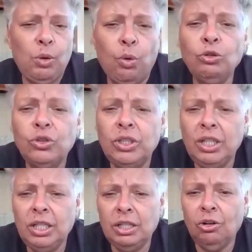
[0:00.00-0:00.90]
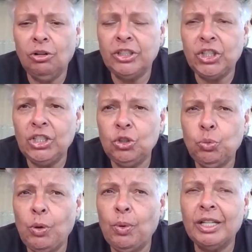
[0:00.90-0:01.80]
won't see all the changes
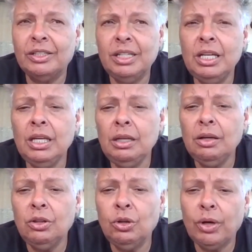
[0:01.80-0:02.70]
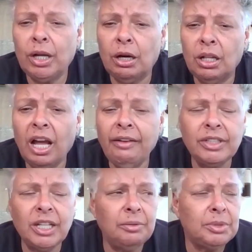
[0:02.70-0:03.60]
we want to see during our
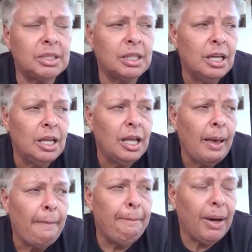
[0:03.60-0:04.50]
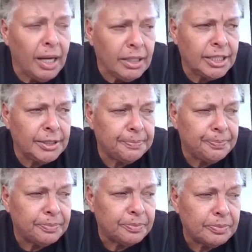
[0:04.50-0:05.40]
lifetimes, but
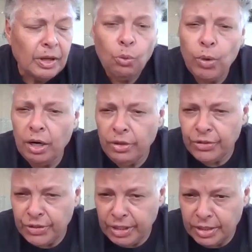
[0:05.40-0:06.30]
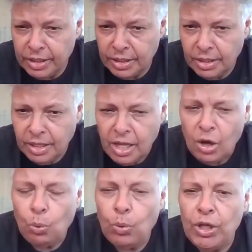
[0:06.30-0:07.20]
we are the seeds.
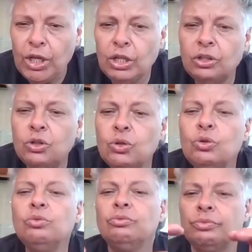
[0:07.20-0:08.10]
We need to